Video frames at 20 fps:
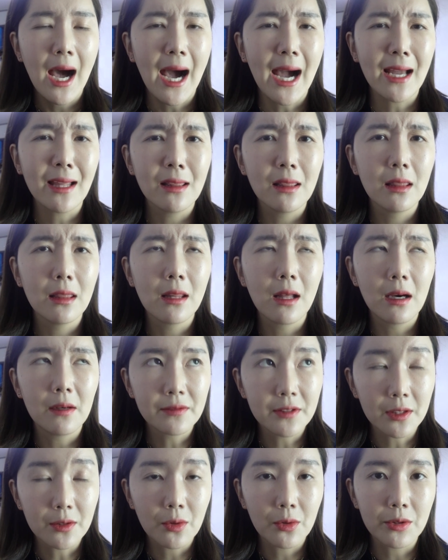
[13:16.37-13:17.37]
I
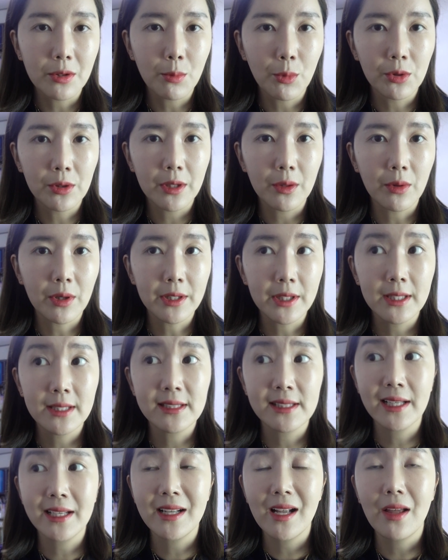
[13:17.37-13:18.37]
love the Tony Moly one.
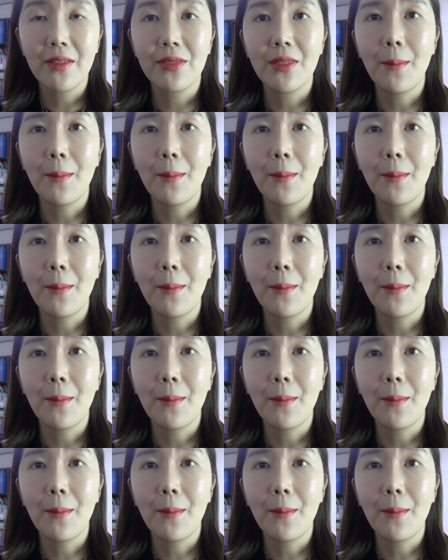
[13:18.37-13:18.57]
It's like